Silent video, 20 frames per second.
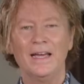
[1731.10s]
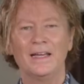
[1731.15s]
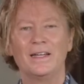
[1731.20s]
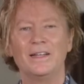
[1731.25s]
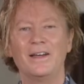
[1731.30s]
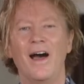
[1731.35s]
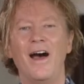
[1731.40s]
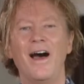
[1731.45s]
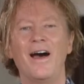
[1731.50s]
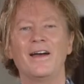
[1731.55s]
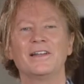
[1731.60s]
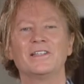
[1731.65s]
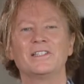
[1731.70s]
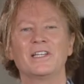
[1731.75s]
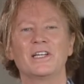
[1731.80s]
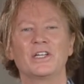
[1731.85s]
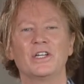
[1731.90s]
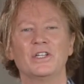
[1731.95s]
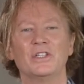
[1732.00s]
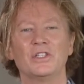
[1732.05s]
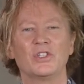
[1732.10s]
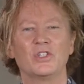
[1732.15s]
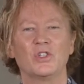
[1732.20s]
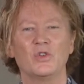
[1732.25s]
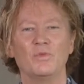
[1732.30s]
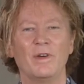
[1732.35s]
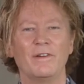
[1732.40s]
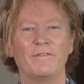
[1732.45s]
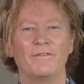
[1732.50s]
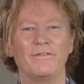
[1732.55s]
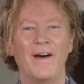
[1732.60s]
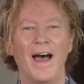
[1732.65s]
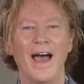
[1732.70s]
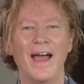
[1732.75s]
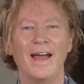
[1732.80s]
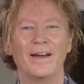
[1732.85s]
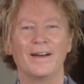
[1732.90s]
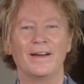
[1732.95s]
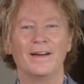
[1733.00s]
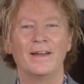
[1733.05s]
God is a consuming
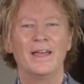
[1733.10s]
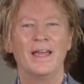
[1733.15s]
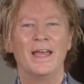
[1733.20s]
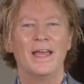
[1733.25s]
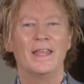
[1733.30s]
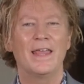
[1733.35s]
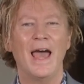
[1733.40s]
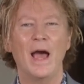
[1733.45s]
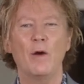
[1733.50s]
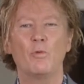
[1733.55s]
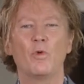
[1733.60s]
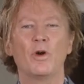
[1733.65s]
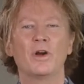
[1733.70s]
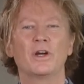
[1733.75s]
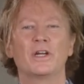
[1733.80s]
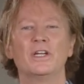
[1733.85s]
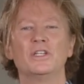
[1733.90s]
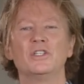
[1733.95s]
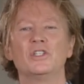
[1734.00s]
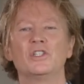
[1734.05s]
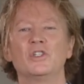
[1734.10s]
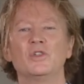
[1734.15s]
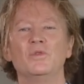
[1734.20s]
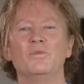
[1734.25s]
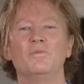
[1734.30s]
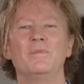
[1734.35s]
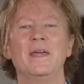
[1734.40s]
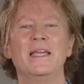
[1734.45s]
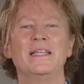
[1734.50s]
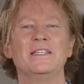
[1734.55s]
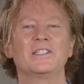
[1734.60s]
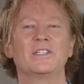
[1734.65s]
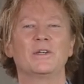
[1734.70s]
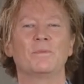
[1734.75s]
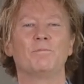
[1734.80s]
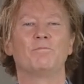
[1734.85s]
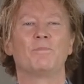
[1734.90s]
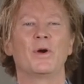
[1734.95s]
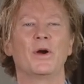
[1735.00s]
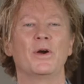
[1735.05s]
fire. That word consume means to
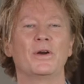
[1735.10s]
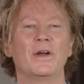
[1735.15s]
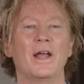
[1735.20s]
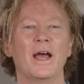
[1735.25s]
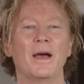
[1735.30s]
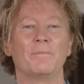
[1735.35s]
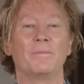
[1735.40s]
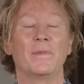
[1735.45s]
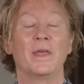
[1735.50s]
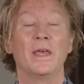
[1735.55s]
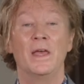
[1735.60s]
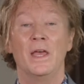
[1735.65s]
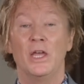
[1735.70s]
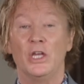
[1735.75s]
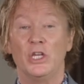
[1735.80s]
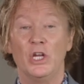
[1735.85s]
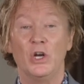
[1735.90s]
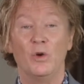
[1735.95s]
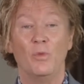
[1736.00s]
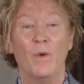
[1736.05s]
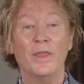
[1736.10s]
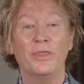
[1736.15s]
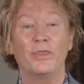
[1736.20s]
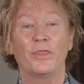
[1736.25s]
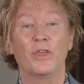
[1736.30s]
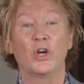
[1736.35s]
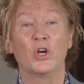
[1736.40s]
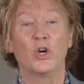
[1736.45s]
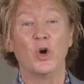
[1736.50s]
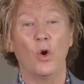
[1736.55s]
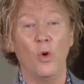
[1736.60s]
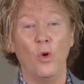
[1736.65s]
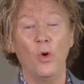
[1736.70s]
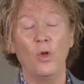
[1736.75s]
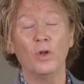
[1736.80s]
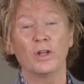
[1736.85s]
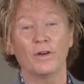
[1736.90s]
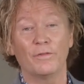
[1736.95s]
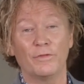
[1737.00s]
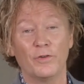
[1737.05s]
burn up. You know what? The
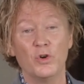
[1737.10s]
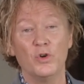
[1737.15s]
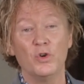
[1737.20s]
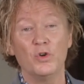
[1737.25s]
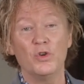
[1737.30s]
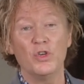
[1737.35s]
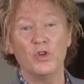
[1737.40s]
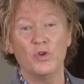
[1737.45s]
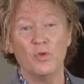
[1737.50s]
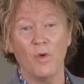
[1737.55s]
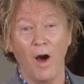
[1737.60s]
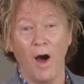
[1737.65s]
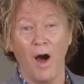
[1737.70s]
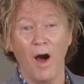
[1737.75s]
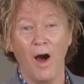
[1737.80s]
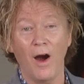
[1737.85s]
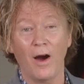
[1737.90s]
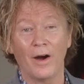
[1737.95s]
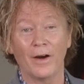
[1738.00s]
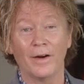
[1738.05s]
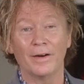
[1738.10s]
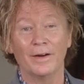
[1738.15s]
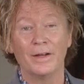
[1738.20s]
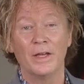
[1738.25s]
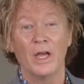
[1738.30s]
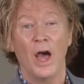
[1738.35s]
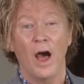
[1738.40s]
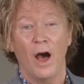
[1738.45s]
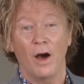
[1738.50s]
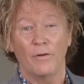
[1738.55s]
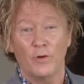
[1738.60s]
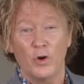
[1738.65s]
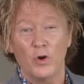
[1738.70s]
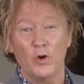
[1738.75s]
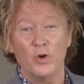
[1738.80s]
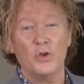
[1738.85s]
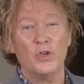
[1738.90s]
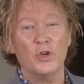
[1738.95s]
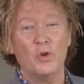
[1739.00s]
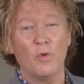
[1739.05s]
gold of who you are, of
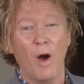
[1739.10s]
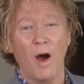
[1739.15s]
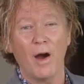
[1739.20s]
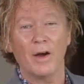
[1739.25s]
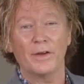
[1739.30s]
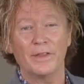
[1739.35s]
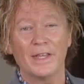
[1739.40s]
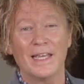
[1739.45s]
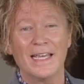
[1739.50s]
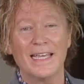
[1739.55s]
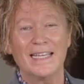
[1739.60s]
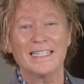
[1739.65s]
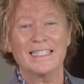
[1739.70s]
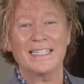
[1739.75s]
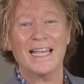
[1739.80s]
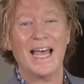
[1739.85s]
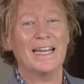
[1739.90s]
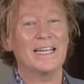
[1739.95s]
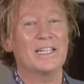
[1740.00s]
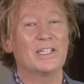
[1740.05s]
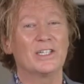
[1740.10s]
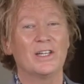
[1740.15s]
who you are on the inside, is